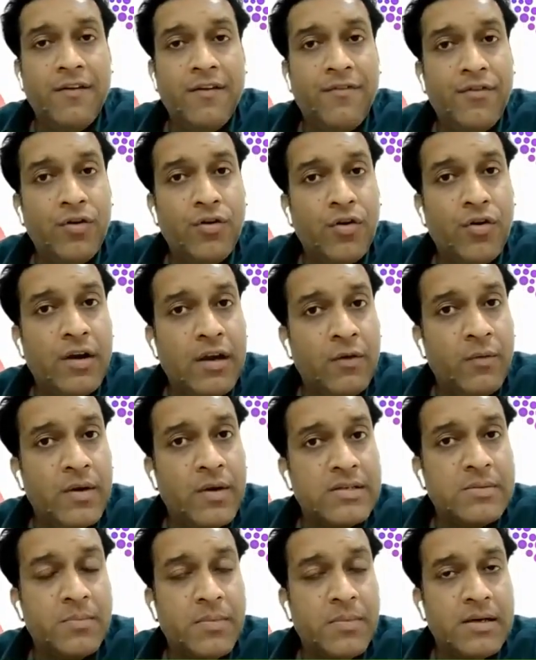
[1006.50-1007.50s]
if your
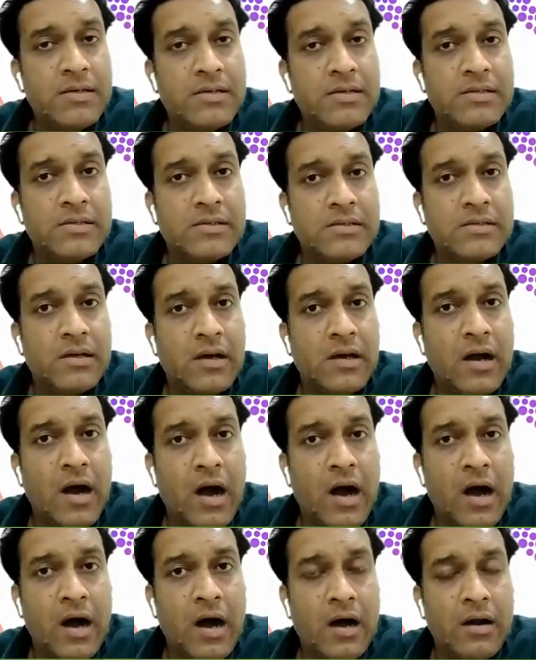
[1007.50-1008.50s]
investments
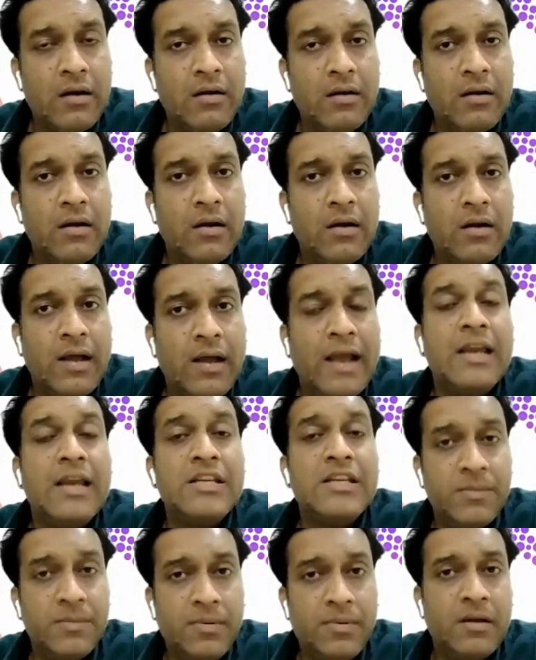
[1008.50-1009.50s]
are
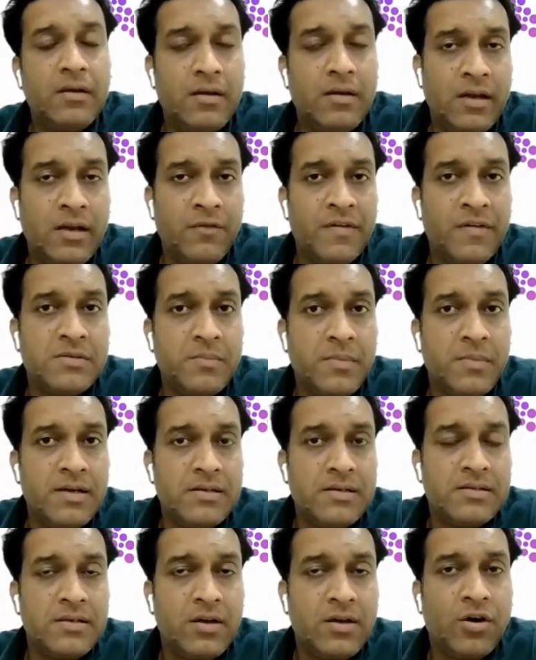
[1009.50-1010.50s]
eligible
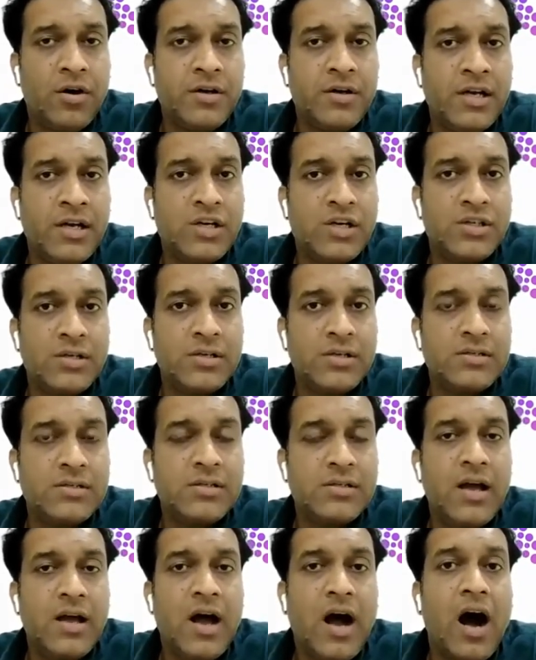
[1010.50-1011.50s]
investments or
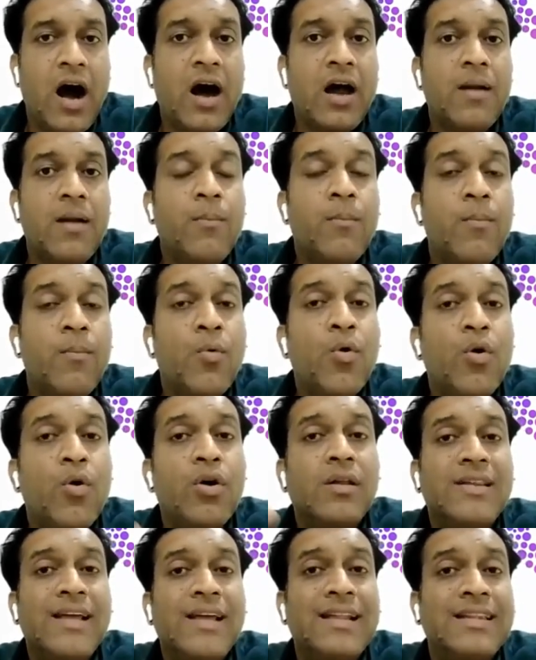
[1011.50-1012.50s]
deductions are
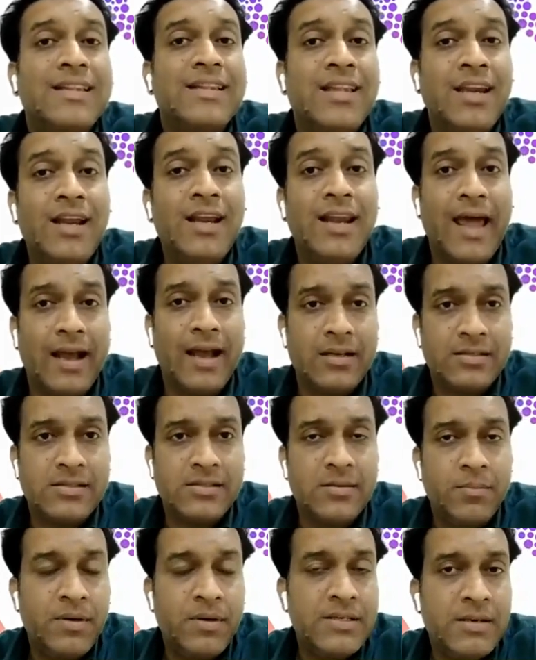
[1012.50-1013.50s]
more than 3
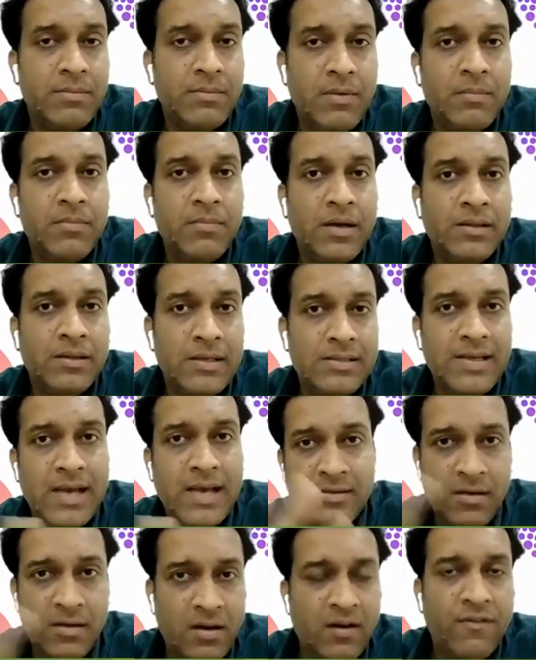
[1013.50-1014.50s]
lakhs, please remember this
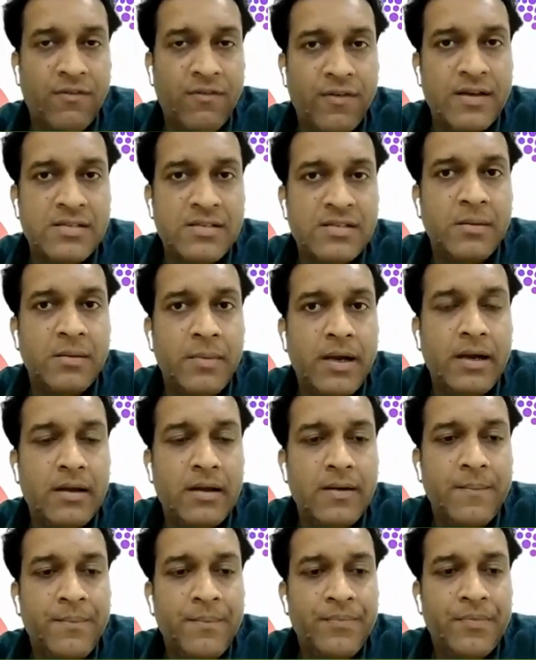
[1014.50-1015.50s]
as a rough estimate.